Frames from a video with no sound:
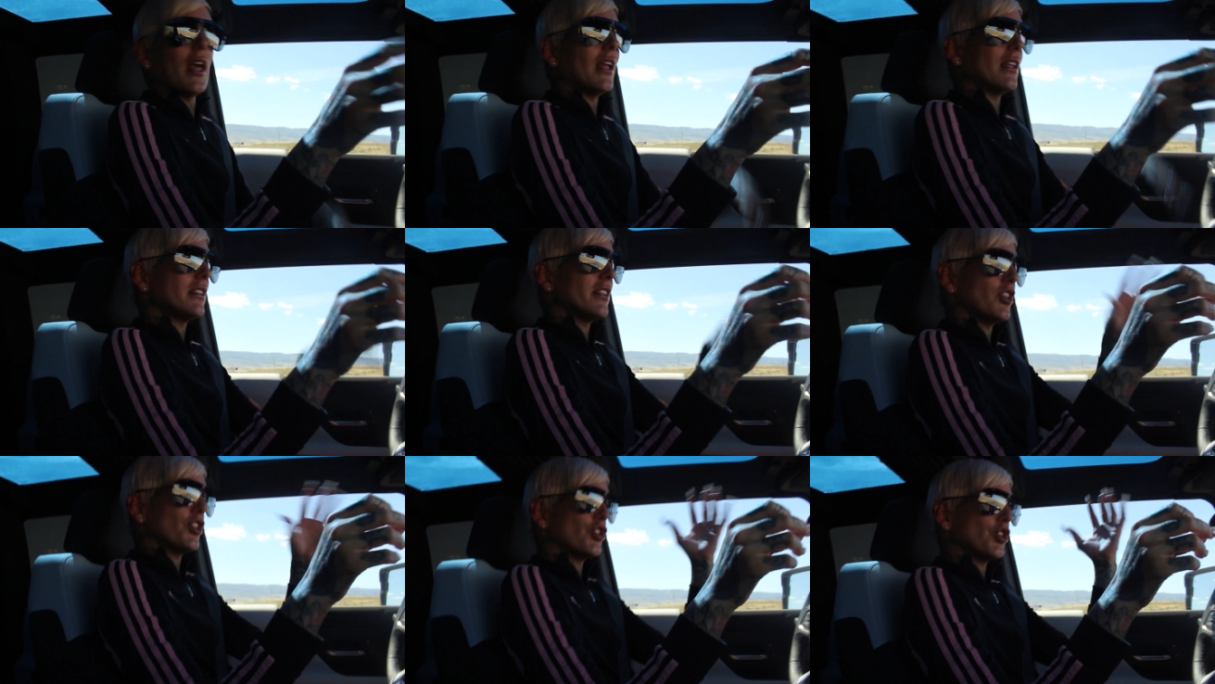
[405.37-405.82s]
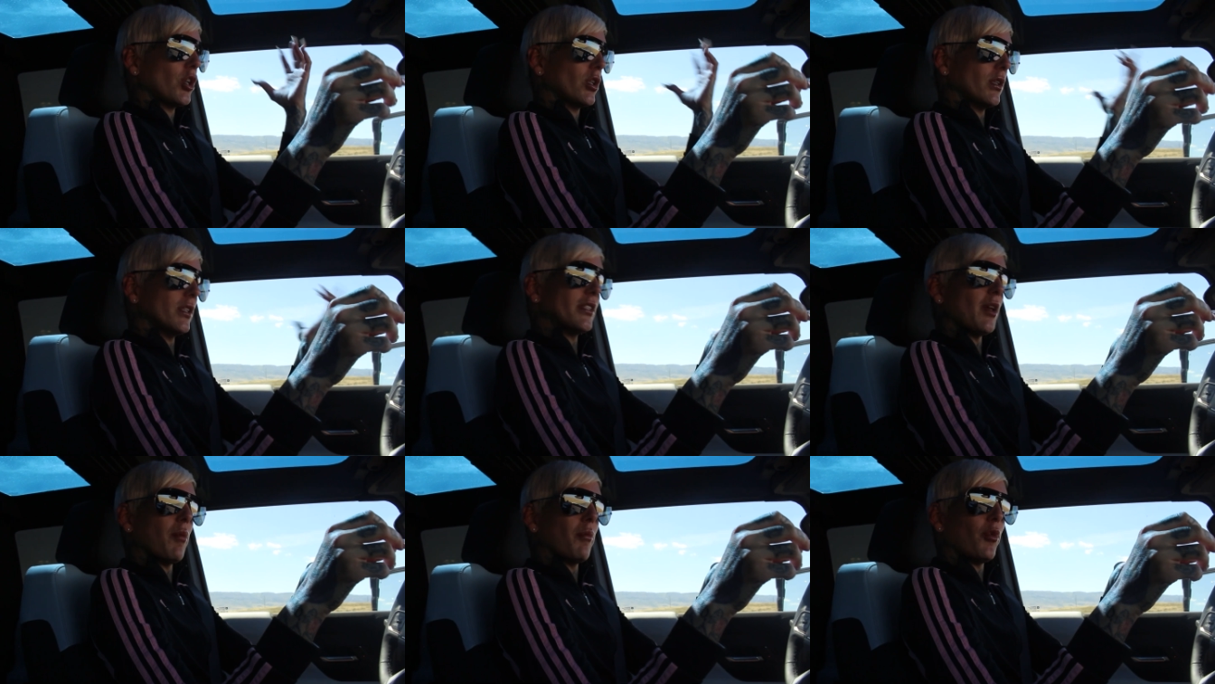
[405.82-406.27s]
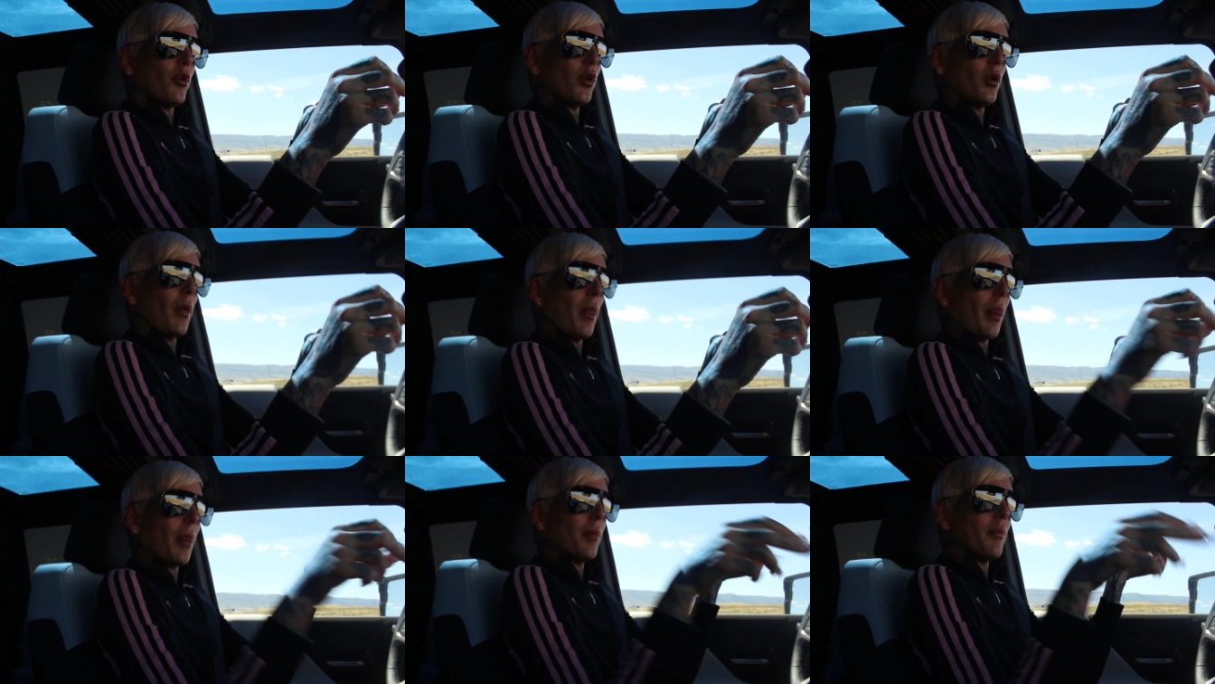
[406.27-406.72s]
It's a Shirley
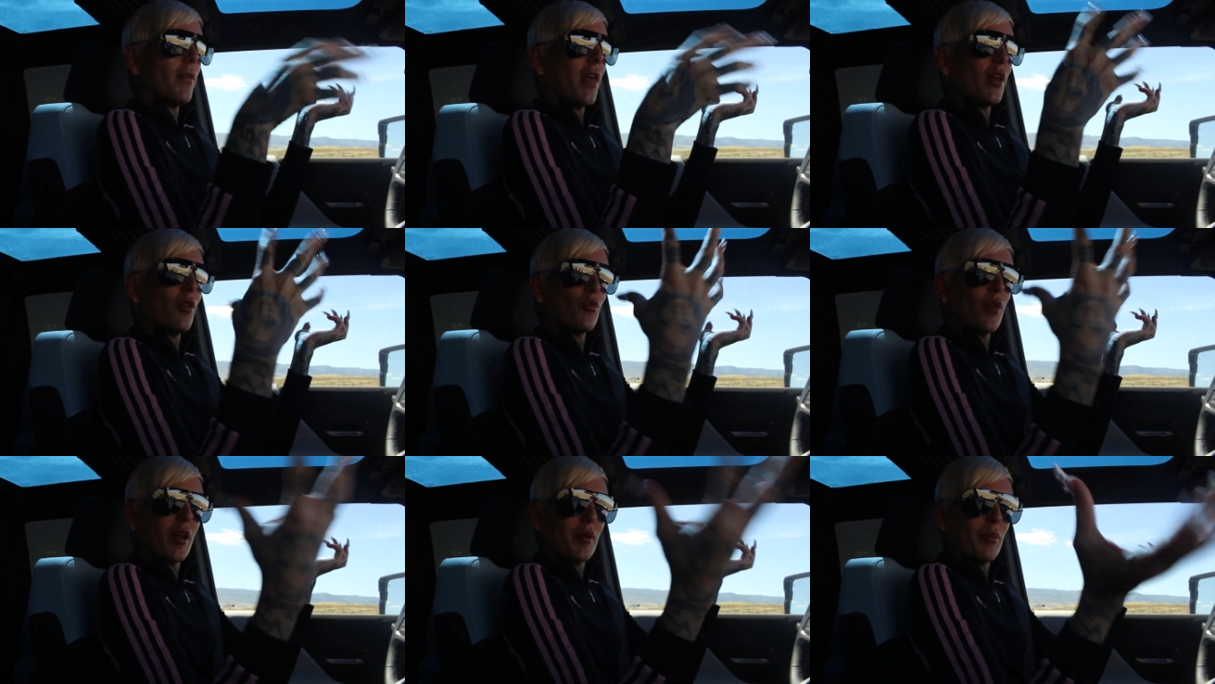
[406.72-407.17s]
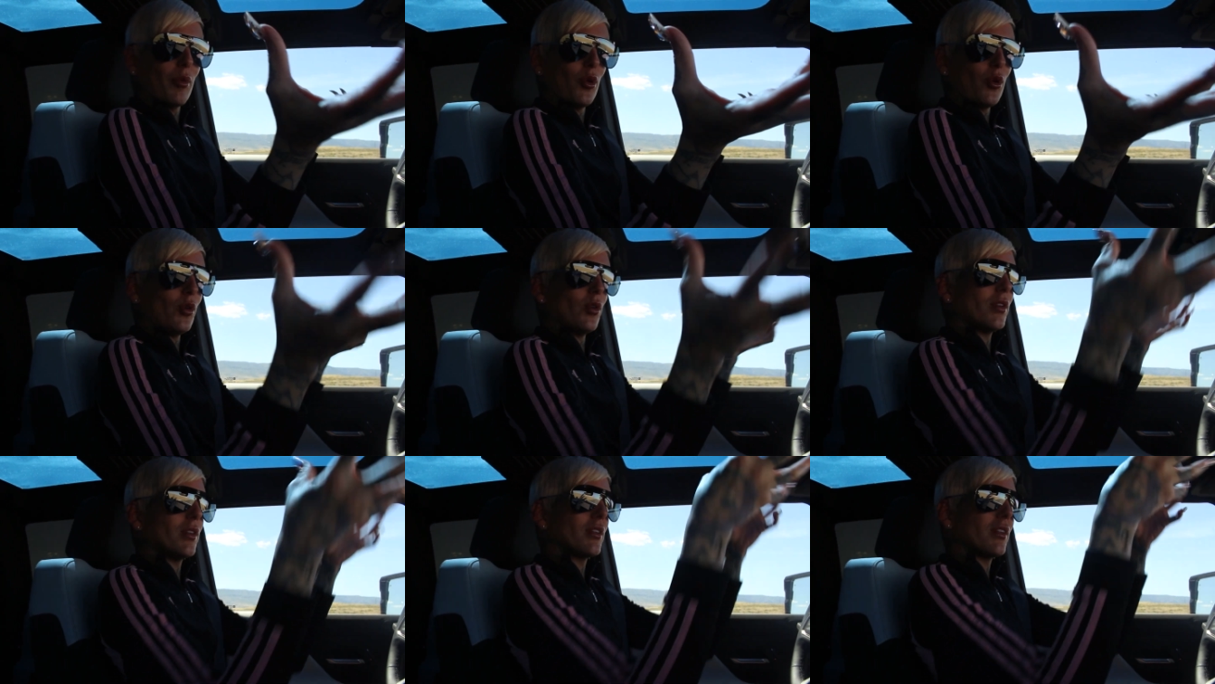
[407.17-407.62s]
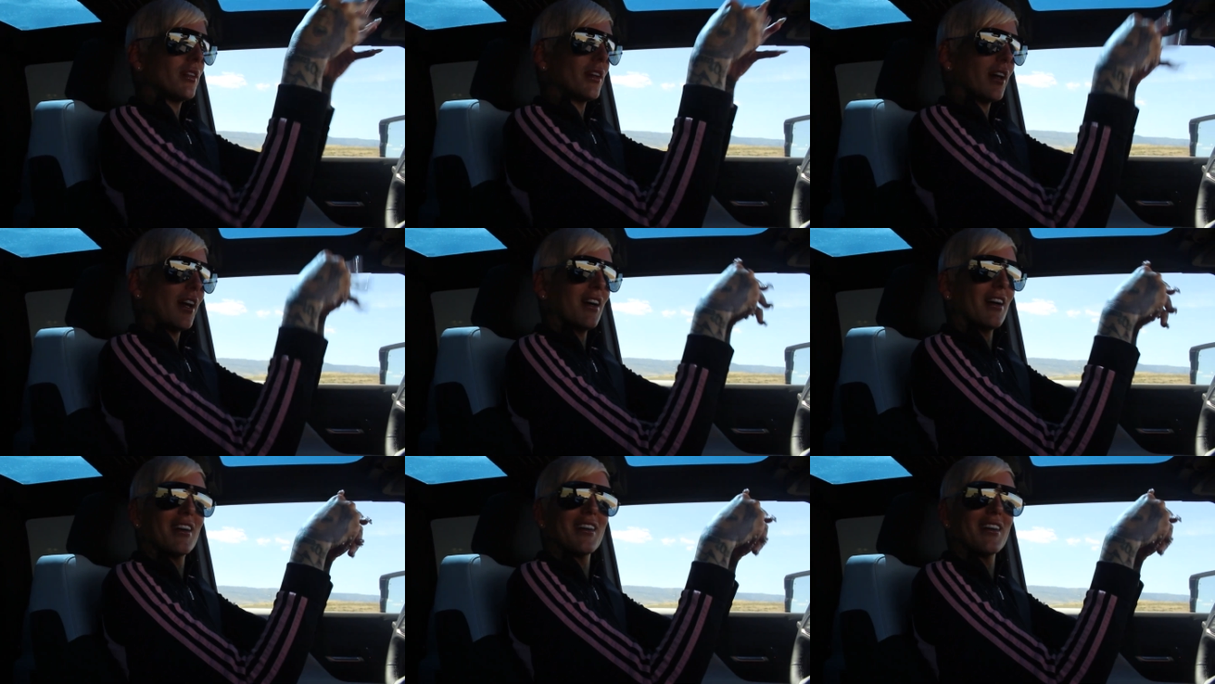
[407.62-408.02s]
Temple okay. and Red Bull. Yeah.